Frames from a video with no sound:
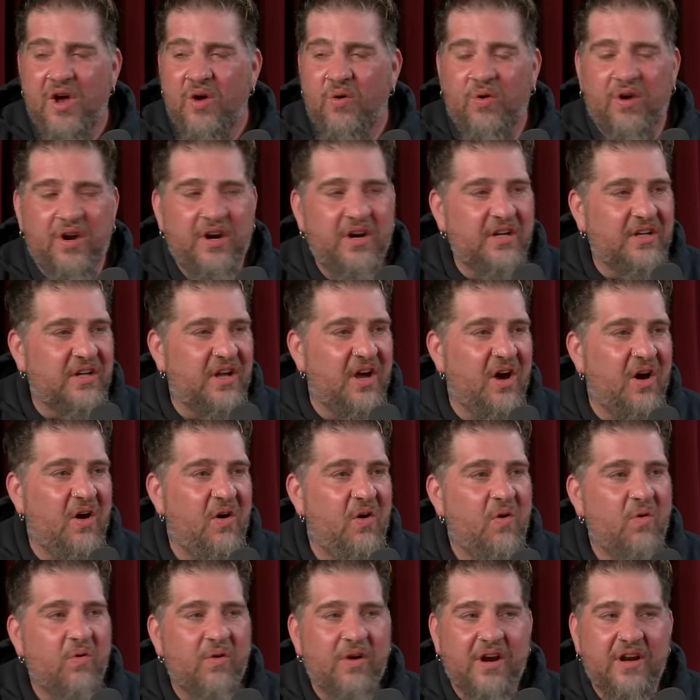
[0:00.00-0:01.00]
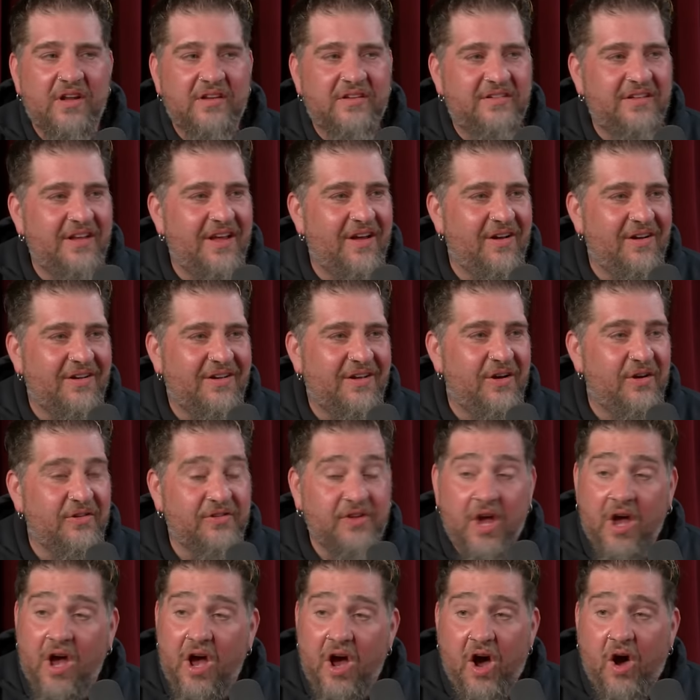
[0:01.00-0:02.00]
going to go. We're going to see how it goes.
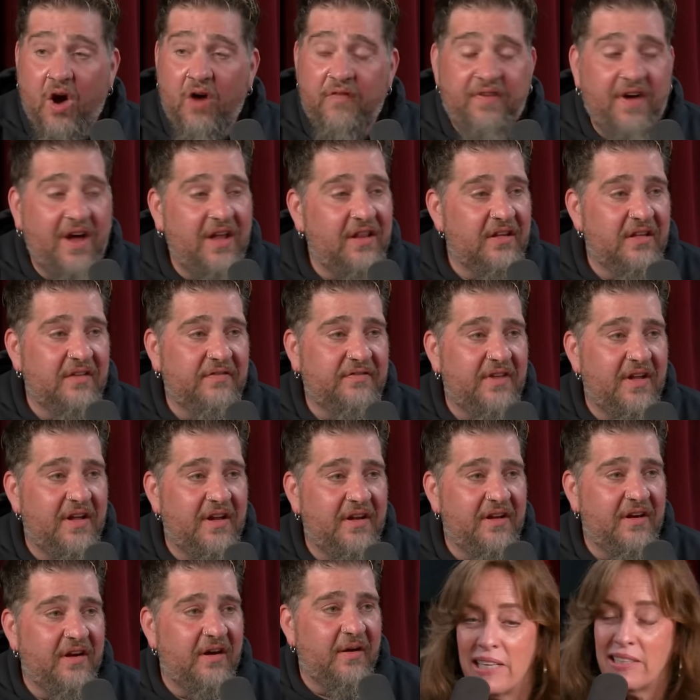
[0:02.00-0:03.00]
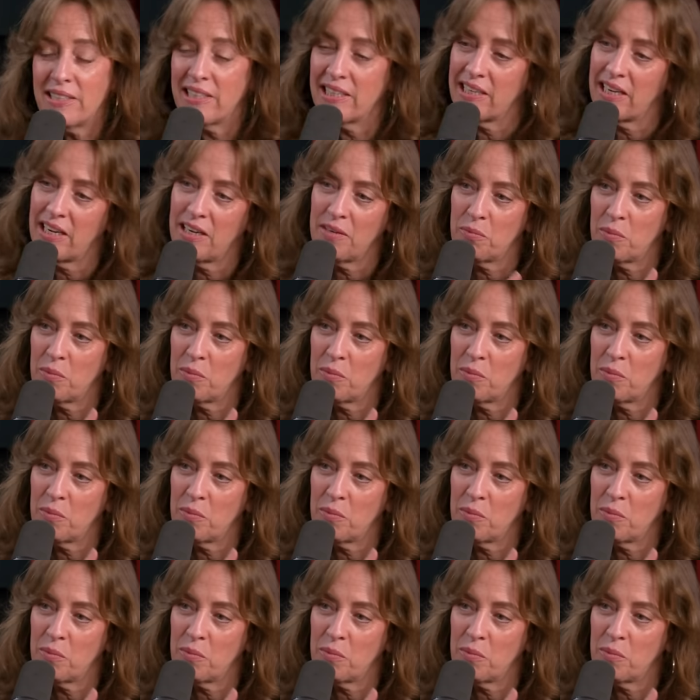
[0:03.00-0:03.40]
Oh, if I lived out I'm here. I'm lazy. I,